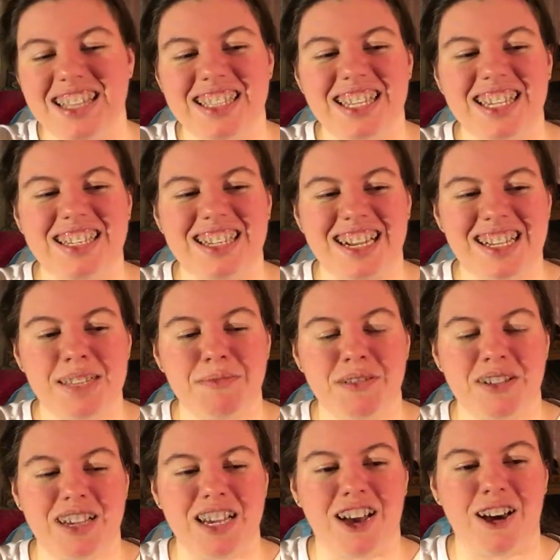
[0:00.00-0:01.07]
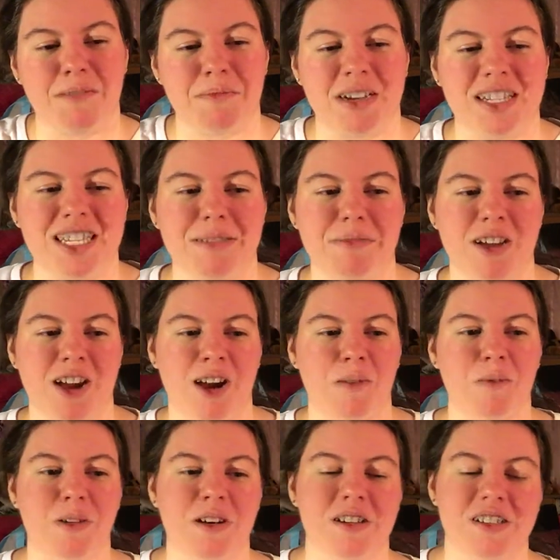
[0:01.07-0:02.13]
The next book on my
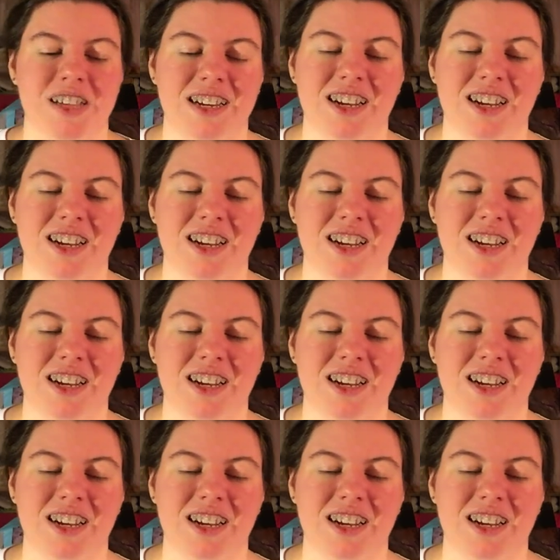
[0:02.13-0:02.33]
TBR was